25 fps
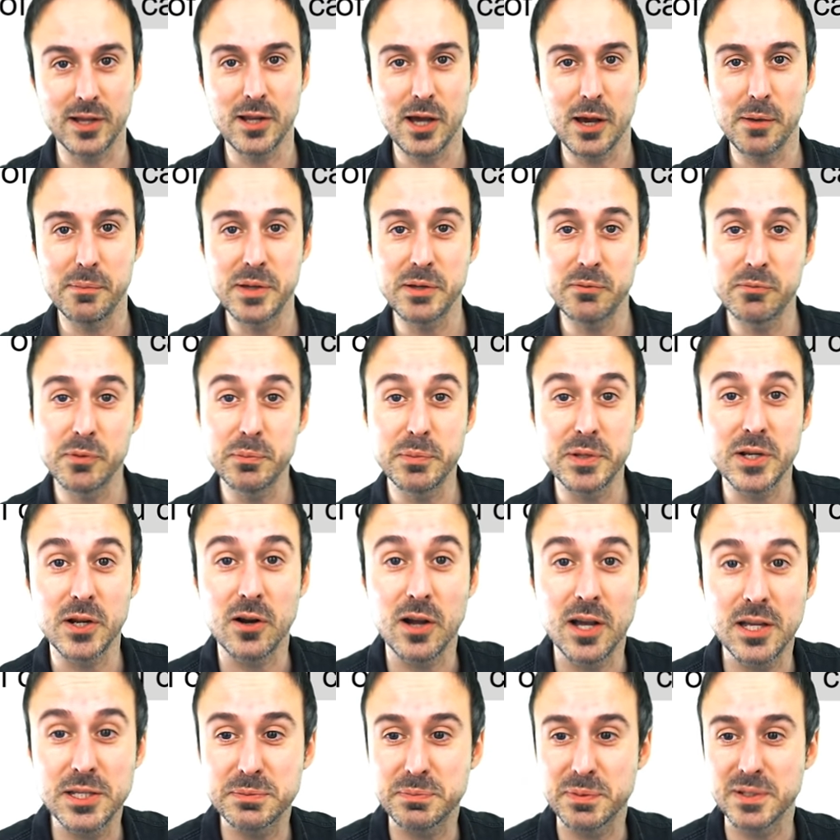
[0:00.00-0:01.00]
Hubby would be your
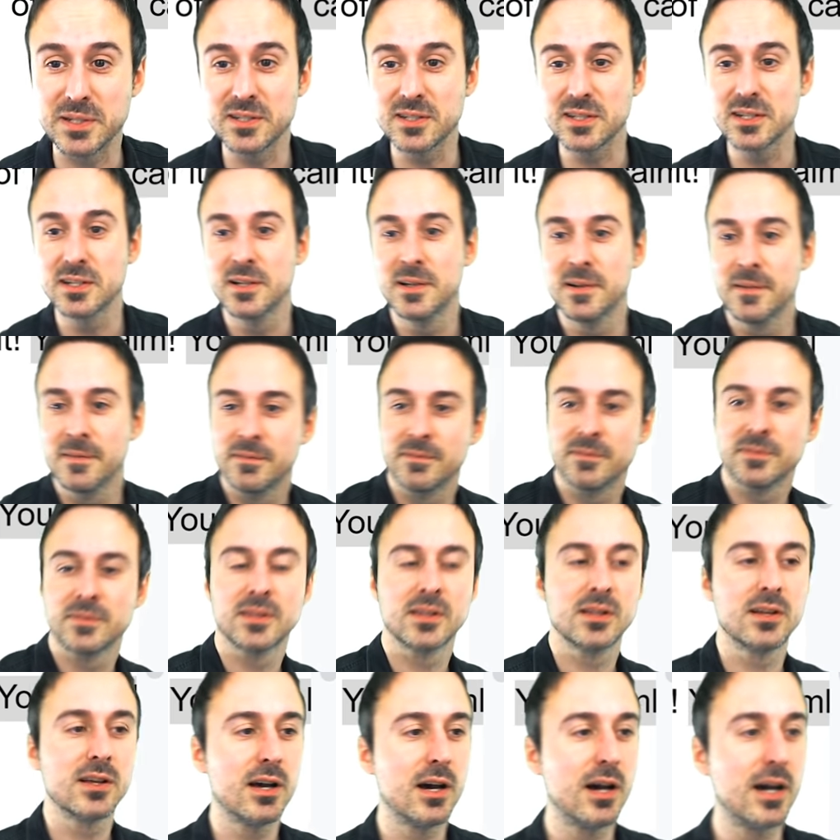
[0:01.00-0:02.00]
husband
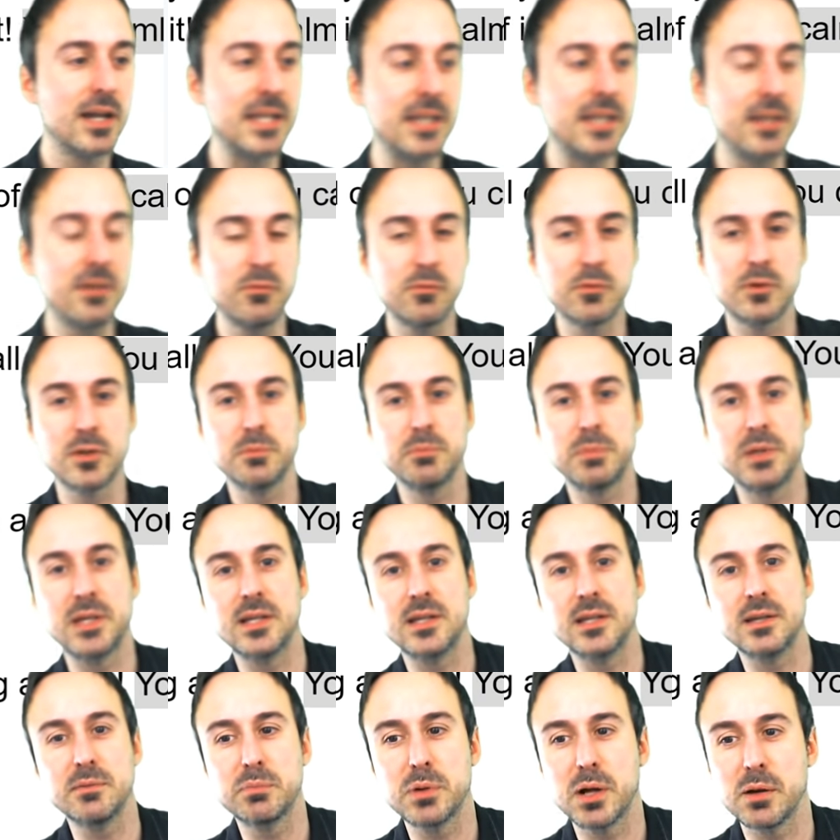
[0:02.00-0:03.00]
honey would
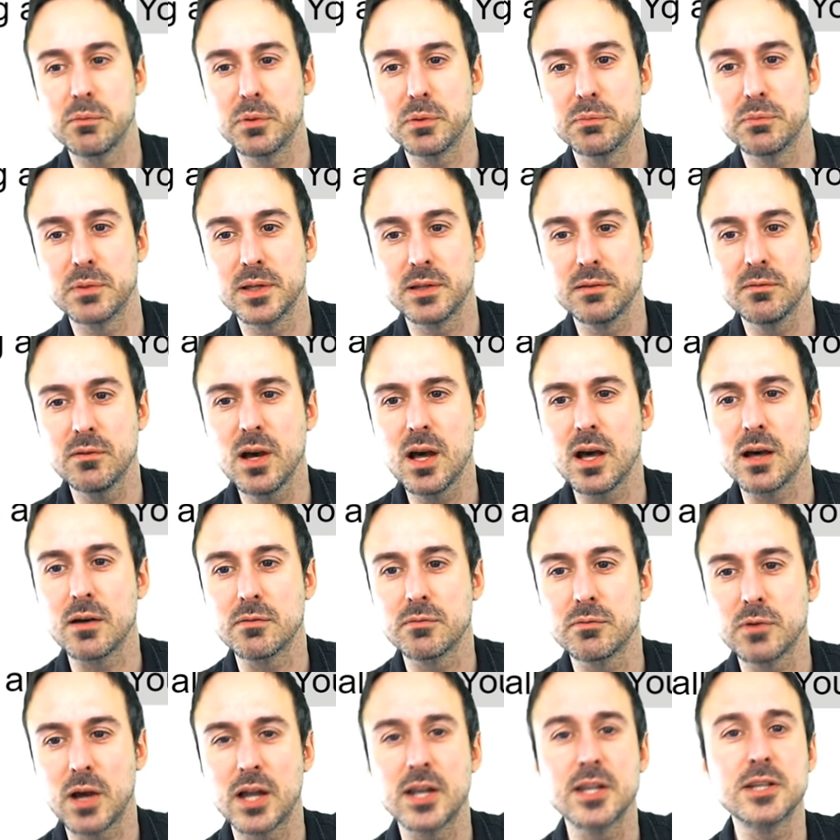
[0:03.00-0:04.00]
be probably well
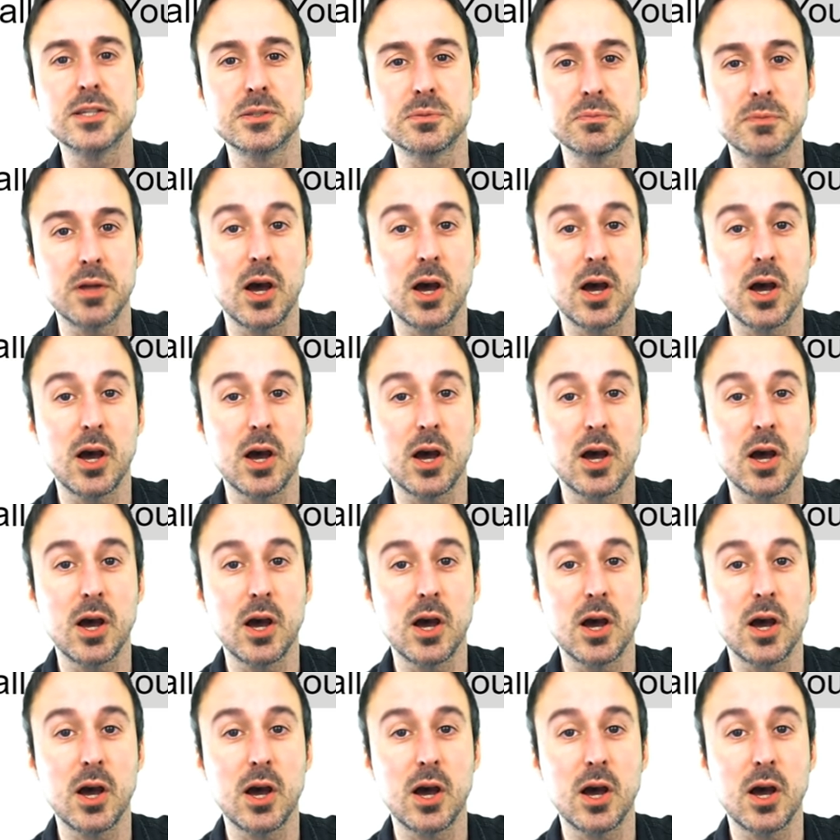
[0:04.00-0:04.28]
honey's